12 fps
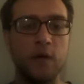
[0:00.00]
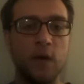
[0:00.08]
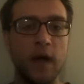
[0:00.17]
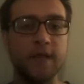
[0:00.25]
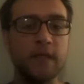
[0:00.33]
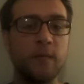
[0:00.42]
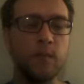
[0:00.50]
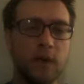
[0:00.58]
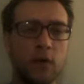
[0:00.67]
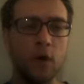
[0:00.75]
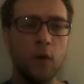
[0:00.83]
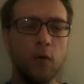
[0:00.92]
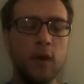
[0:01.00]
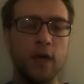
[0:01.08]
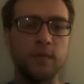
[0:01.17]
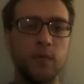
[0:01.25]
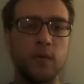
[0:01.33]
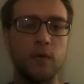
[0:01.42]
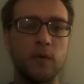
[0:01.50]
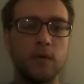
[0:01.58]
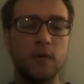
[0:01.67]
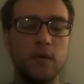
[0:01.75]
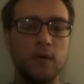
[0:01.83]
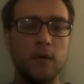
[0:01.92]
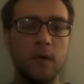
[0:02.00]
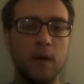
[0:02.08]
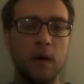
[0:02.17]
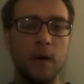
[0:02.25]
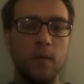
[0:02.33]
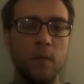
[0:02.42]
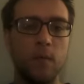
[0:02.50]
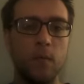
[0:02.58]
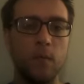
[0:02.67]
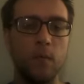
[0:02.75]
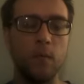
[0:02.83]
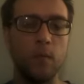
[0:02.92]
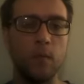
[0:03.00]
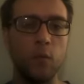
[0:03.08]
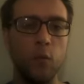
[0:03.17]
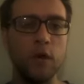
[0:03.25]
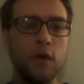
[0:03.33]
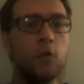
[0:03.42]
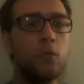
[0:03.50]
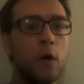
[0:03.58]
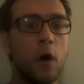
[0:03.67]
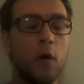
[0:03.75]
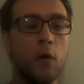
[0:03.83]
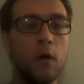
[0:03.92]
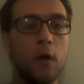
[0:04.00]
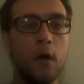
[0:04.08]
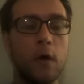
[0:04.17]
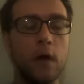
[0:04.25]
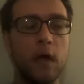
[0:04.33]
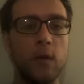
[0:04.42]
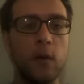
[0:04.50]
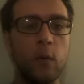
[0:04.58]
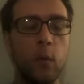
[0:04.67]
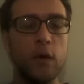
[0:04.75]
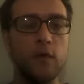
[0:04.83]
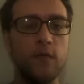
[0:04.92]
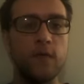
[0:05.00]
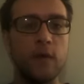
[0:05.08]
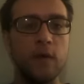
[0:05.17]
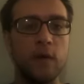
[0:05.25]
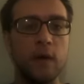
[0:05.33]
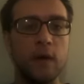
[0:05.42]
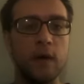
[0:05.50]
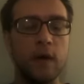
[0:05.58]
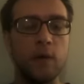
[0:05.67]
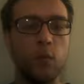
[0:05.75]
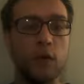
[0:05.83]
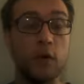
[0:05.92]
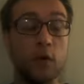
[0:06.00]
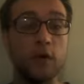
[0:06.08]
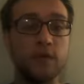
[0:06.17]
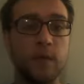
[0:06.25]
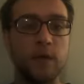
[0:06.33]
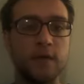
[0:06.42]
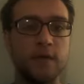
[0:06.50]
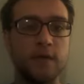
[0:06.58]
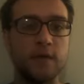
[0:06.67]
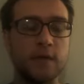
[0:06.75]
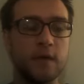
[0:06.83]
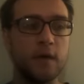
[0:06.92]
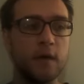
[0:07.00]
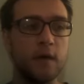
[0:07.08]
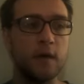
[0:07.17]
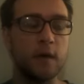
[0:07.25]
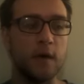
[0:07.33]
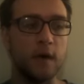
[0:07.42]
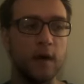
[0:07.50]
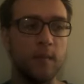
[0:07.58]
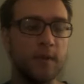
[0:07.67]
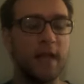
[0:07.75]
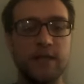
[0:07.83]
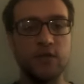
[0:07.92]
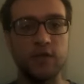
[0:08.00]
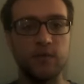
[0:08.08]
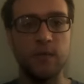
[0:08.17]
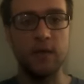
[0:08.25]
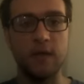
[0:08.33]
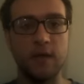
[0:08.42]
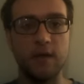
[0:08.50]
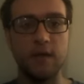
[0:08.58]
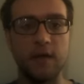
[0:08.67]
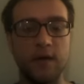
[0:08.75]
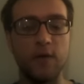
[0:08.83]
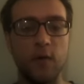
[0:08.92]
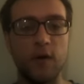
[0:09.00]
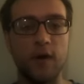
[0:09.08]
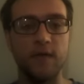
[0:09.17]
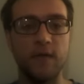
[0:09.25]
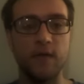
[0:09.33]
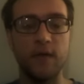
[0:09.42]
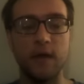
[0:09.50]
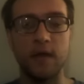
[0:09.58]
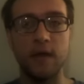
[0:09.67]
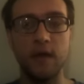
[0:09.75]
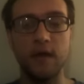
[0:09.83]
I say be your own expert. Um, what do you know, and what do you feel, and what are your experiences? But that's just me like going off on a thing.